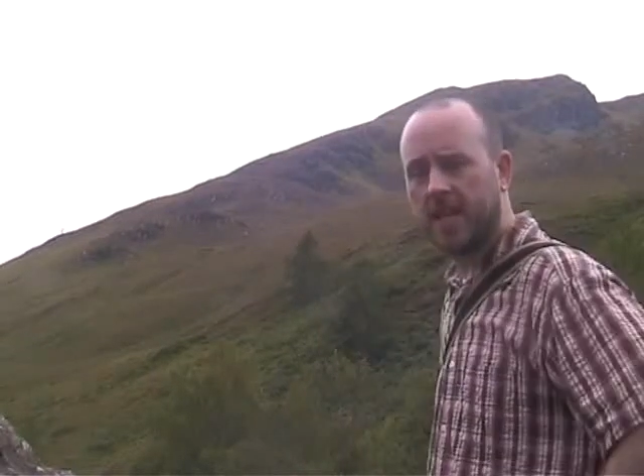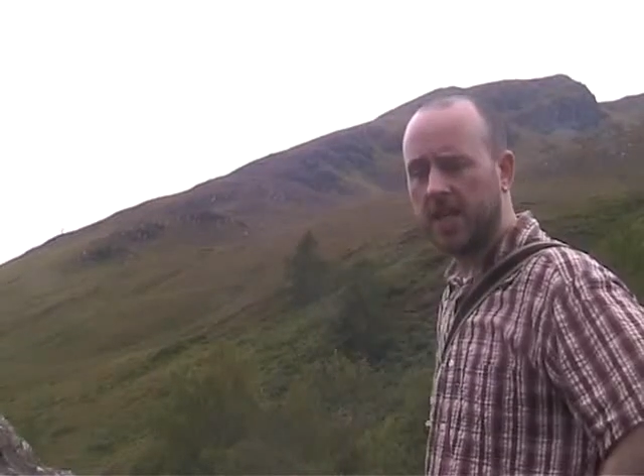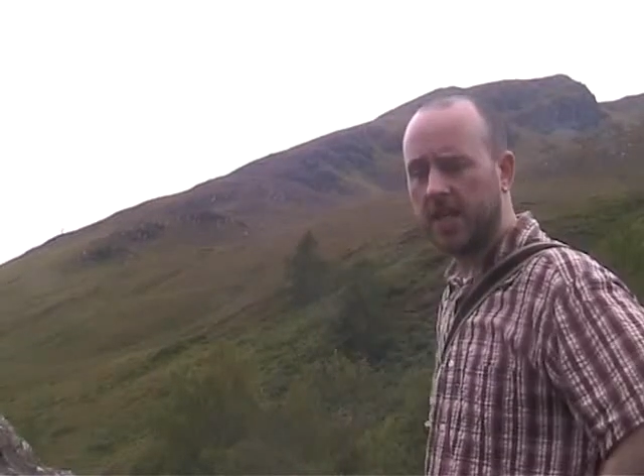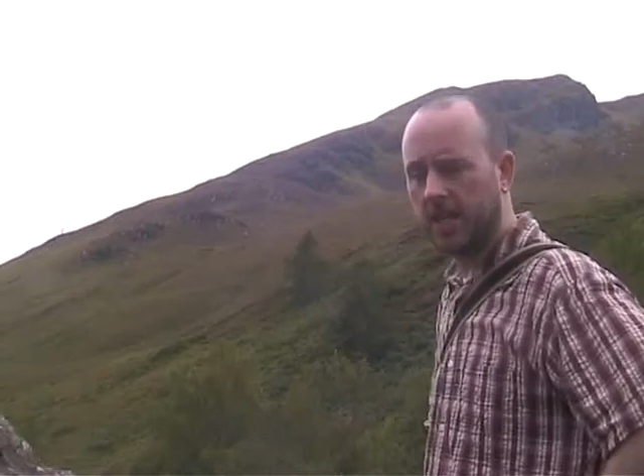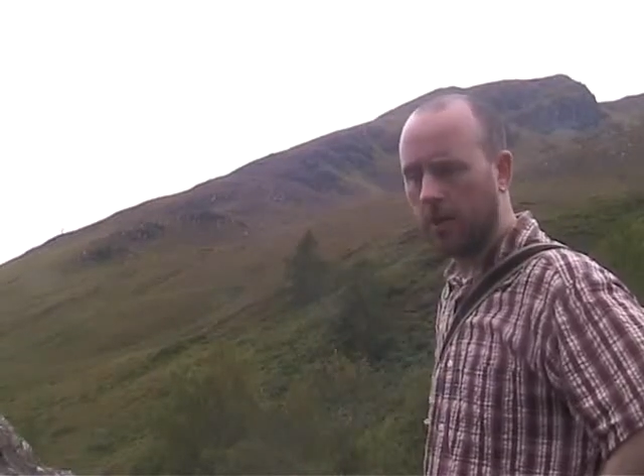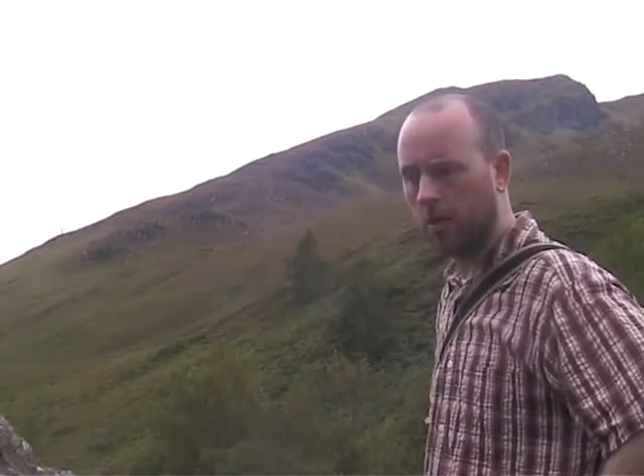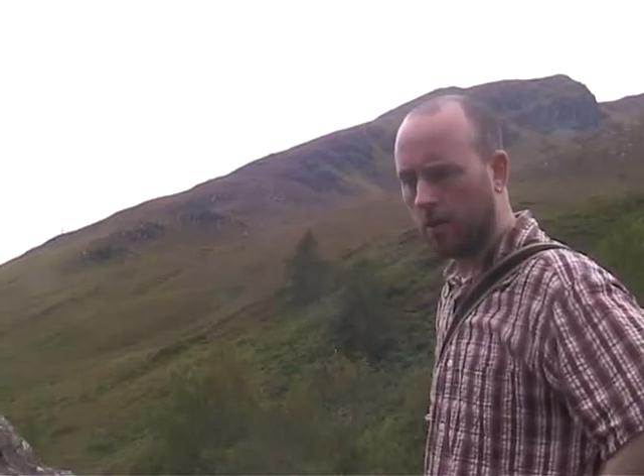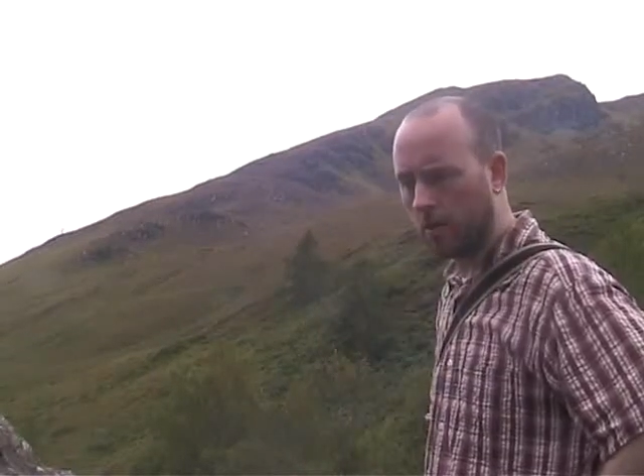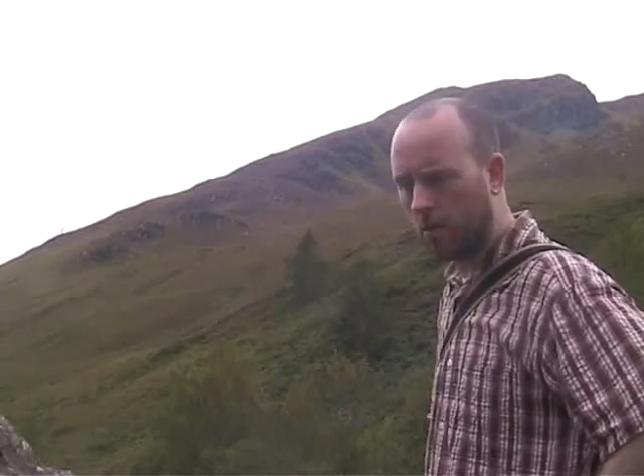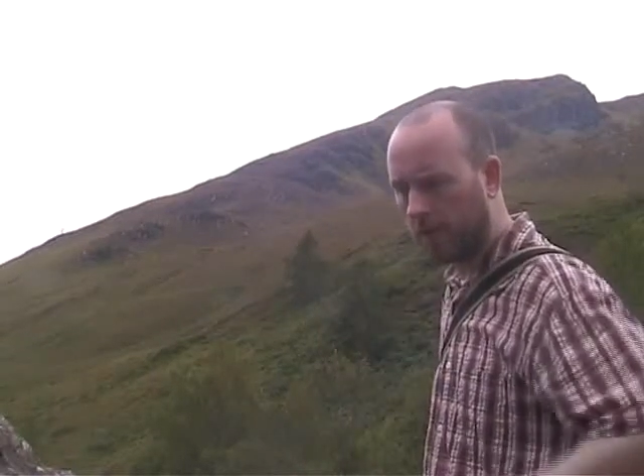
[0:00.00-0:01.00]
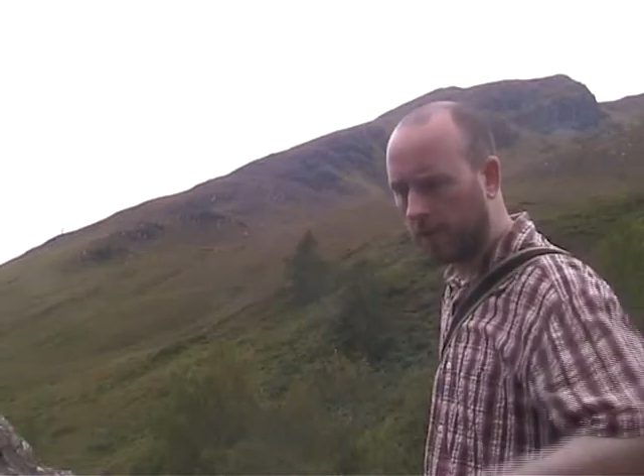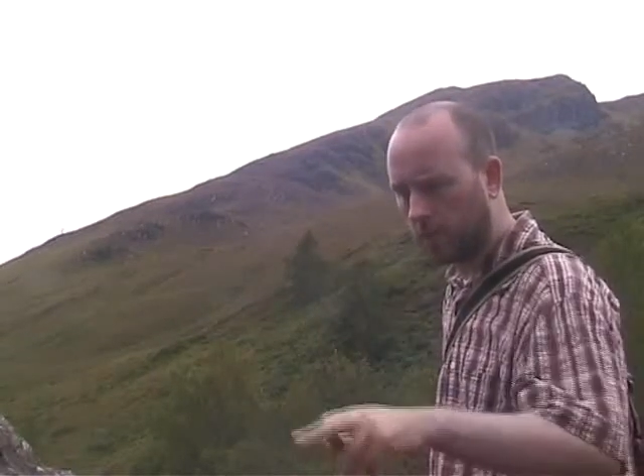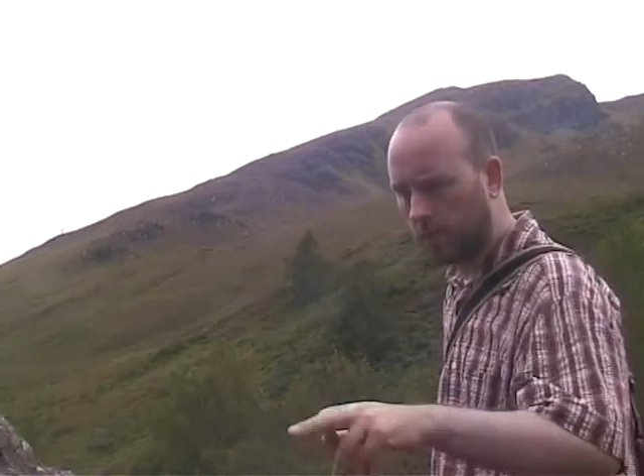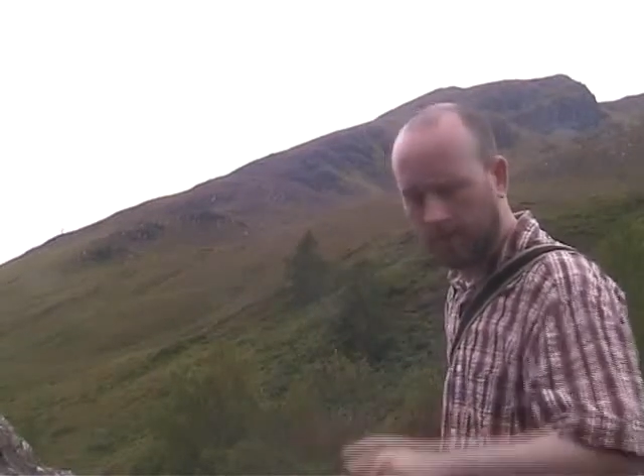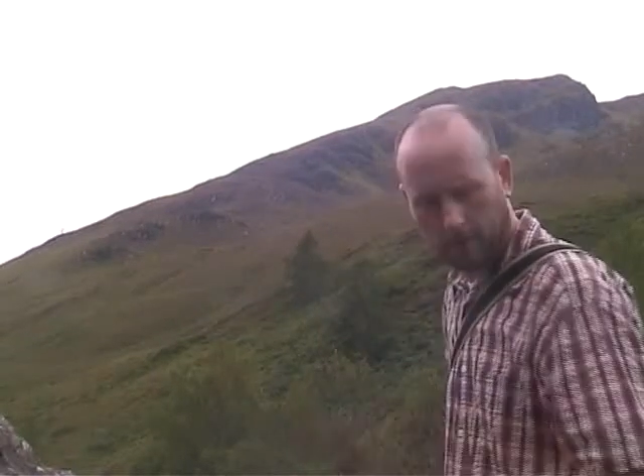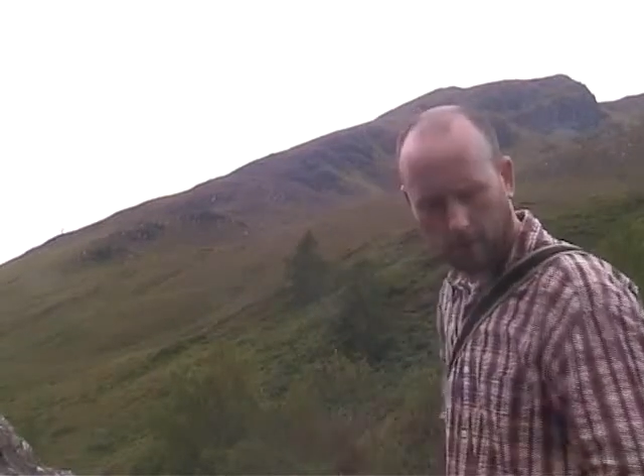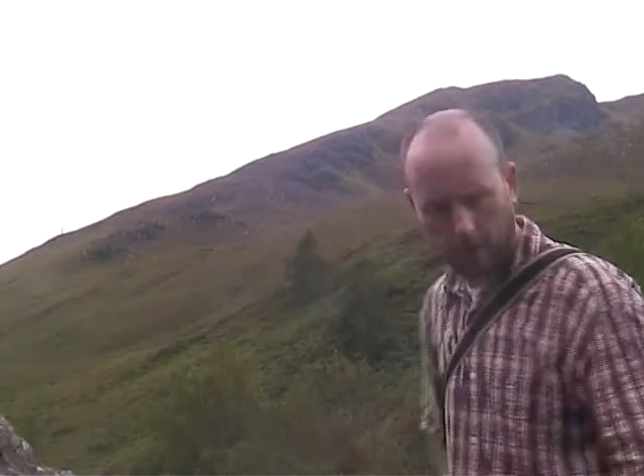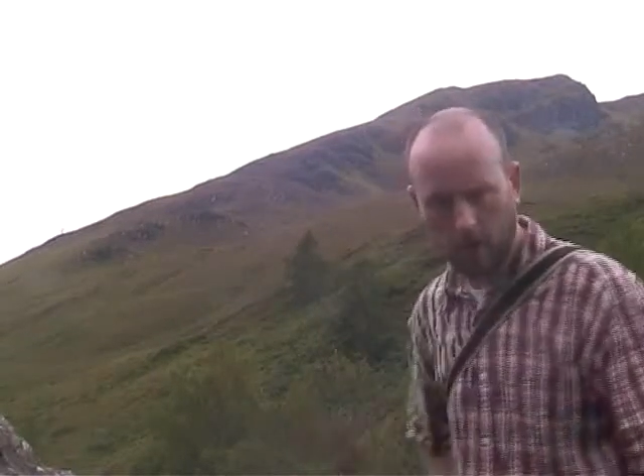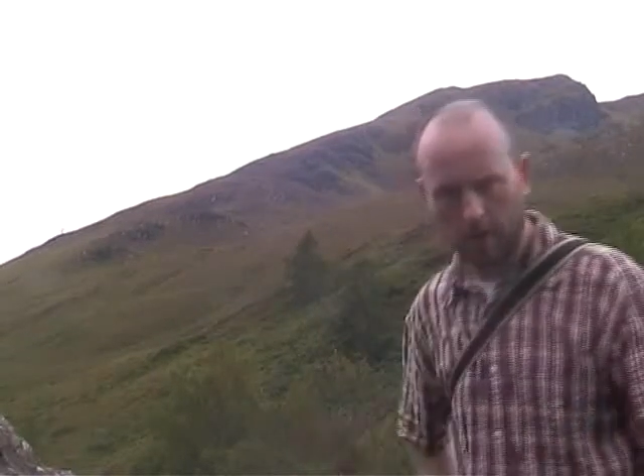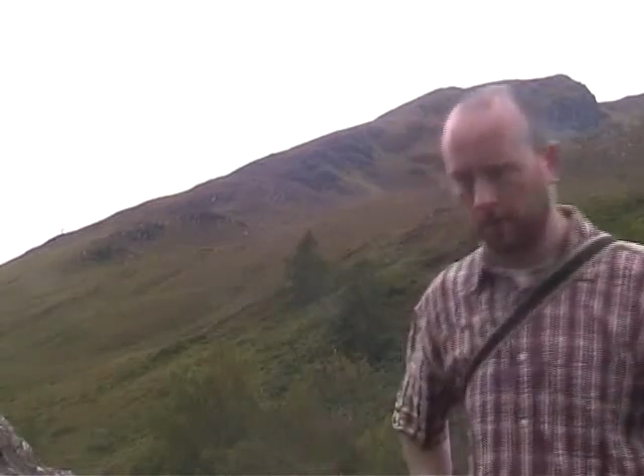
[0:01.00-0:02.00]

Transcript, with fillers: it easy. Oh, there's a wee frog. I'll have